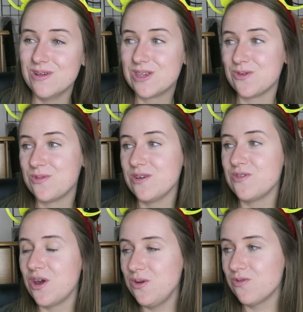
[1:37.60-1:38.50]
So we have
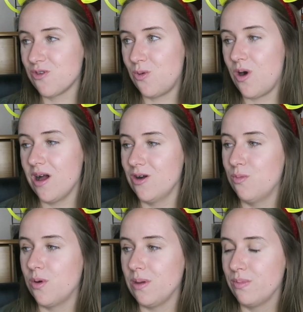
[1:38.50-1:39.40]
known for a while,
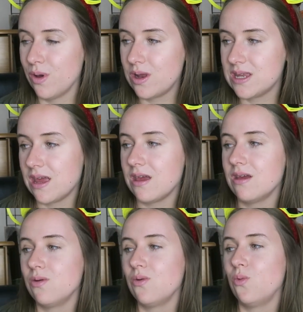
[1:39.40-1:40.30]
but we booked it
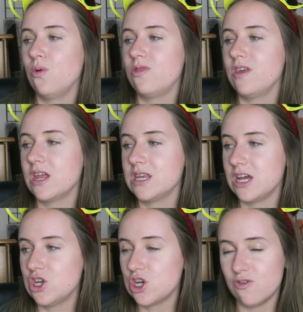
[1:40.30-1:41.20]
with the
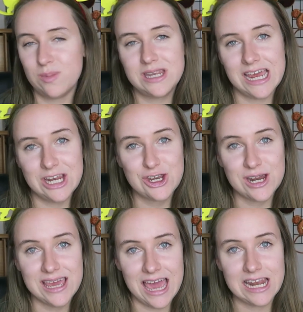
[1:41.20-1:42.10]
intention of
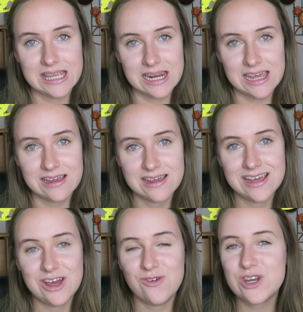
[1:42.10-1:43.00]
potentially cancelling,
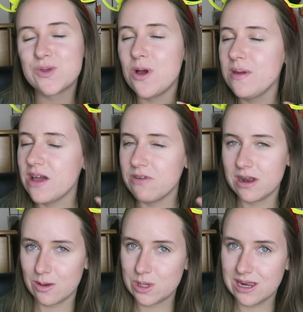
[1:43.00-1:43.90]
which is why we haven't
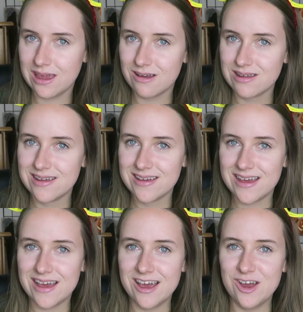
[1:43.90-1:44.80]
announced it yet.
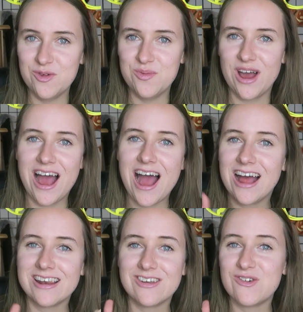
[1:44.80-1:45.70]

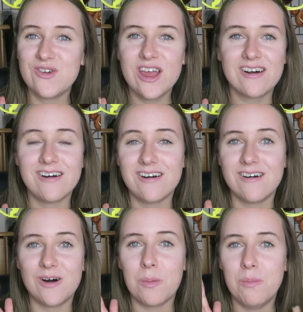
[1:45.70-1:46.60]
And we
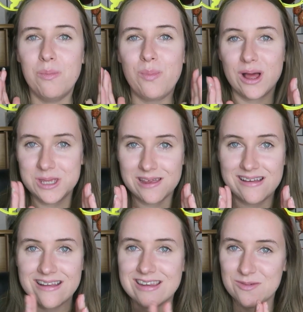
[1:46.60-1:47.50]
are
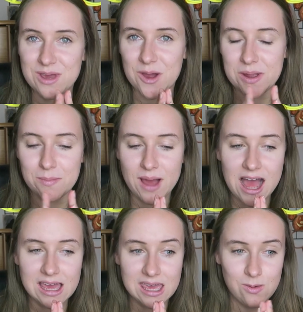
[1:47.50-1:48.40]
buzzing to be going
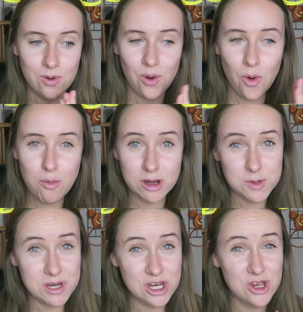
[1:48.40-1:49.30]
back. It will almost
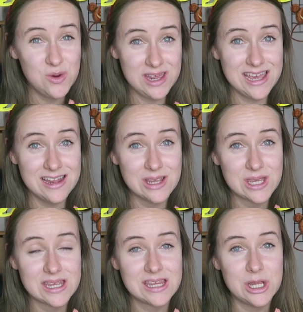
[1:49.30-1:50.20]
be 2 years
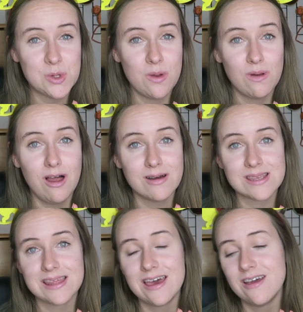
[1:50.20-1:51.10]
since we were
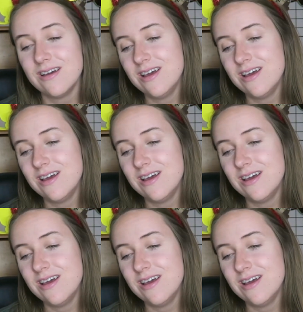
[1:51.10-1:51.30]
last there.